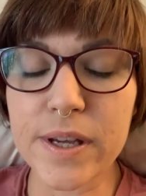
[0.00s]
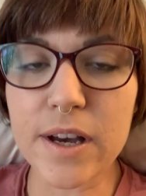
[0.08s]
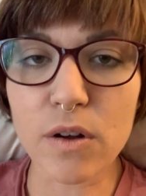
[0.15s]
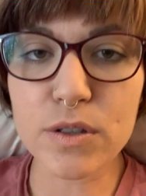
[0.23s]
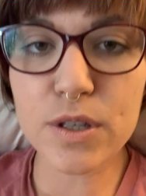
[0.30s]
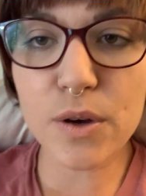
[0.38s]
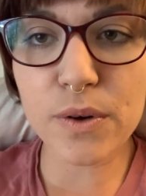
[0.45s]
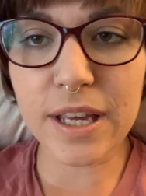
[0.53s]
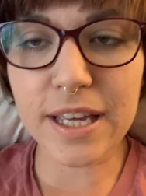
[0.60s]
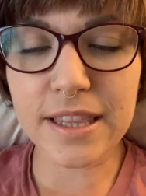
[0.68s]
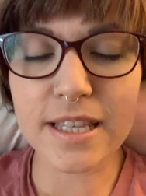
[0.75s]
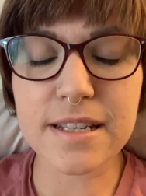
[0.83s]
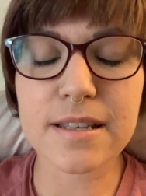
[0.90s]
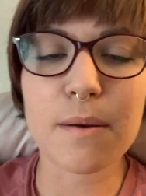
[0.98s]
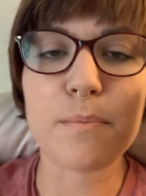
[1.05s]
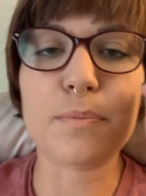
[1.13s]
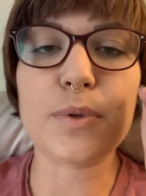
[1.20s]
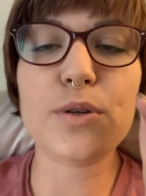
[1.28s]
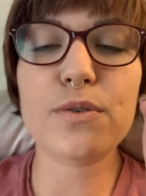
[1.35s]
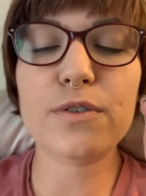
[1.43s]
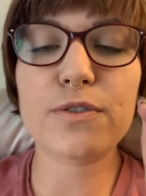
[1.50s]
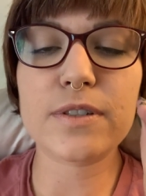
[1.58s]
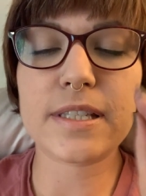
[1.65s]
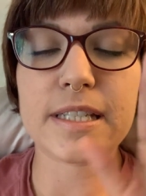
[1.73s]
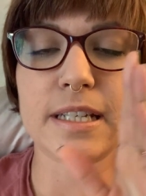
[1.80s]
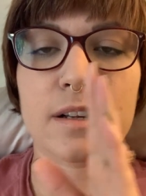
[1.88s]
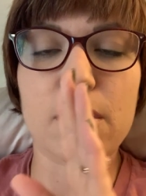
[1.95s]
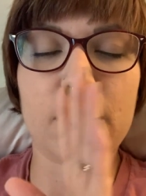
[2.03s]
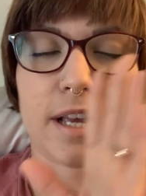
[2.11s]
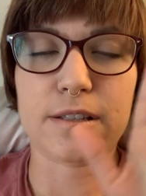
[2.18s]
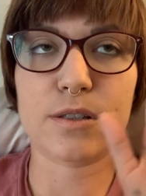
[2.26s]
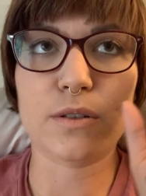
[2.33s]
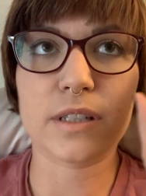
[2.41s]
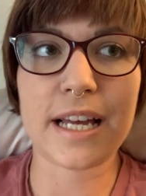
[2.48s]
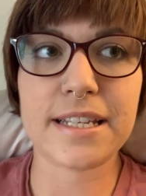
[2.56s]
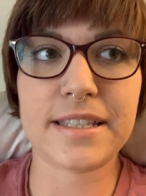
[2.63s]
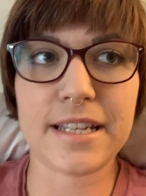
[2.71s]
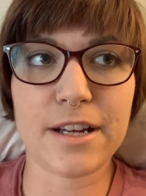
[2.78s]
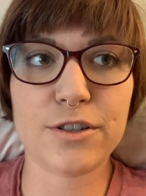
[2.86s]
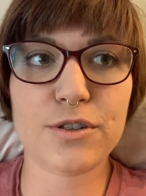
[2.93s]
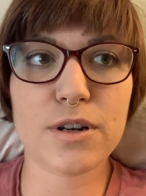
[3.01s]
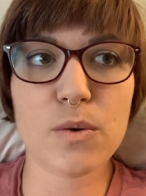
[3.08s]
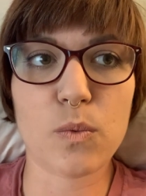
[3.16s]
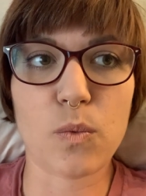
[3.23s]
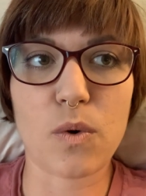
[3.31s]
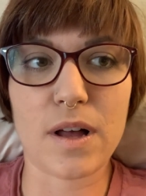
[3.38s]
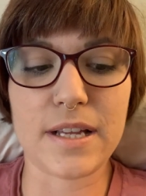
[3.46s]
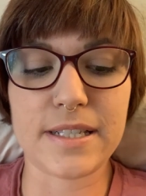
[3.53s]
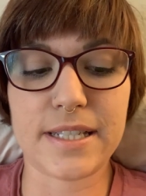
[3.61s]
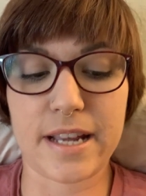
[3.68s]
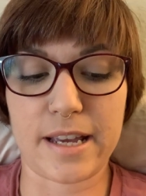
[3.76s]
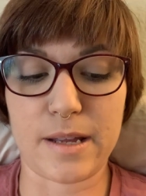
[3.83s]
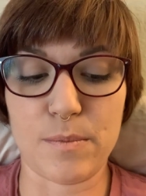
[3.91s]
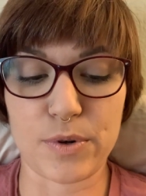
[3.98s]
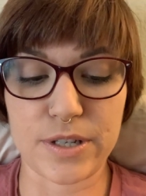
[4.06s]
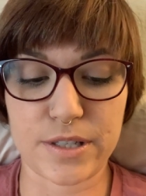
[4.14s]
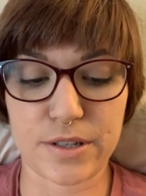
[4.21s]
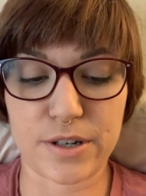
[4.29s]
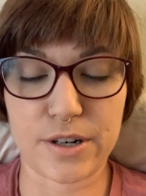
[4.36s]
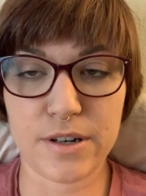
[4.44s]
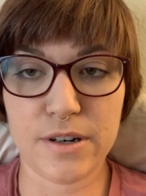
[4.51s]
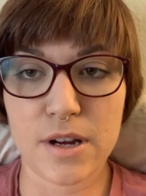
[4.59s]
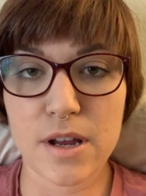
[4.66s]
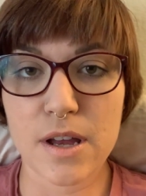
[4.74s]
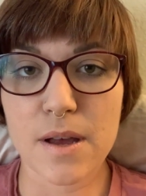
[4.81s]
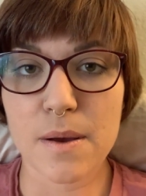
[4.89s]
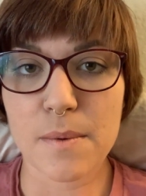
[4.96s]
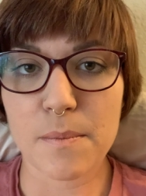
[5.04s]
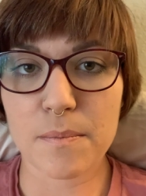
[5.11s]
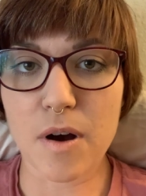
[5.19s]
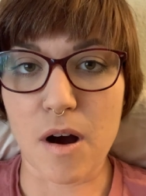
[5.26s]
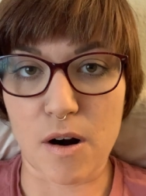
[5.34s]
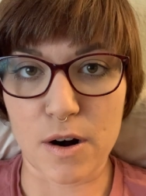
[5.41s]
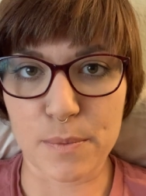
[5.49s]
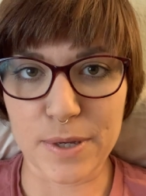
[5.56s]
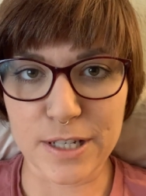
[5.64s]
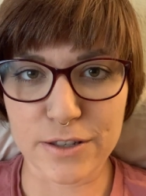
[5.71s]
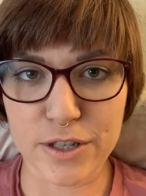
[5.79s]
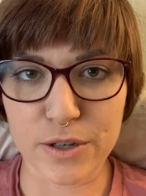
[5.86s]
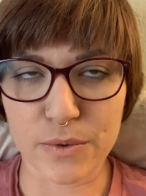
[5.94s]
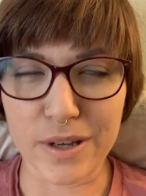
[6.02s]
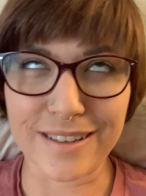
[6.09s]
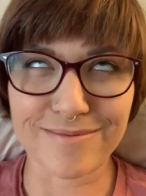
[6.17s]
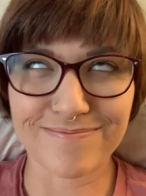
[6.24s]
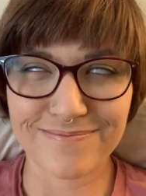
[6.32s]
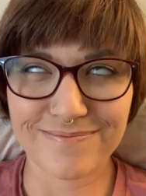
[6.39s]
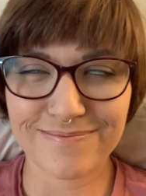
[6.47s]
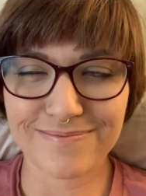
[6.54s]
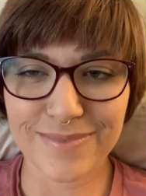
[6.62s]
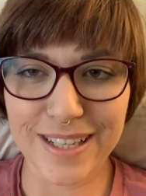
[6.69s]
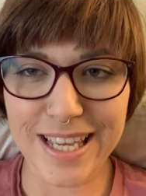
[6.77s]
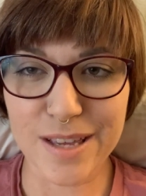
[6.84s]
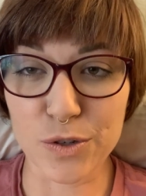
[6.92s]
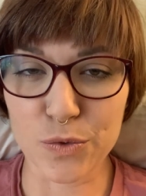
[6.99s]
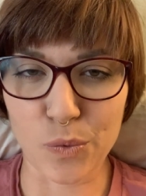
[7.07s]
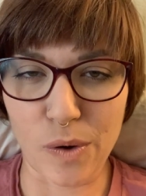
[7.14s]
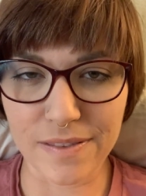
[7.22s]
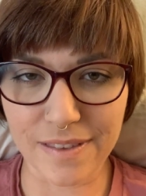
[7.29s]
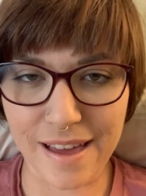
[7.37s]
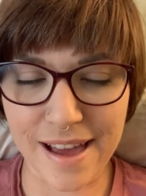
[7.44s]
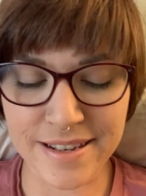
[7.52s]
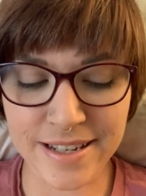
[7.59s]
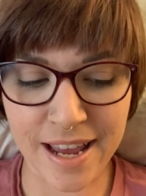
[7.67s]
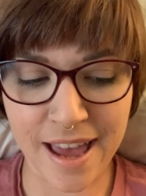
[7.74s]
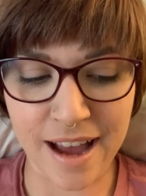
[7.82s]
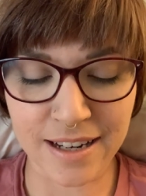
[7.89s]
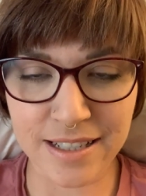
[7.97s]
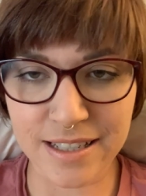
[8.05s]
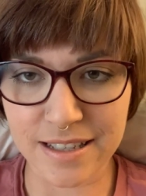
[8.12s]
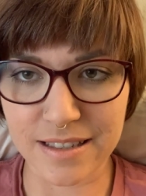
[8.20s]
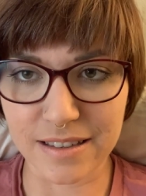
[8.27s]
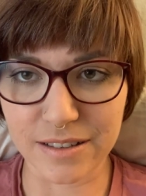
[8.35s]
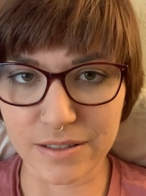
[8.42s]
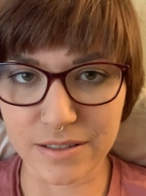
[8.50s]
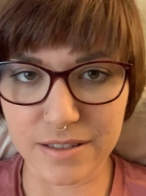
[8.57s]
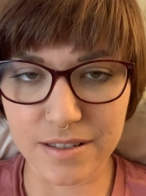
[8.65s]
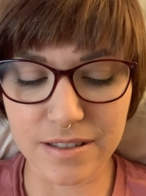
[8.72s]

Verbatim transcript: we also get this beautiful scene. Okay, so Lysandra was taken prisoner. Arobynn's doing his one last act, his little,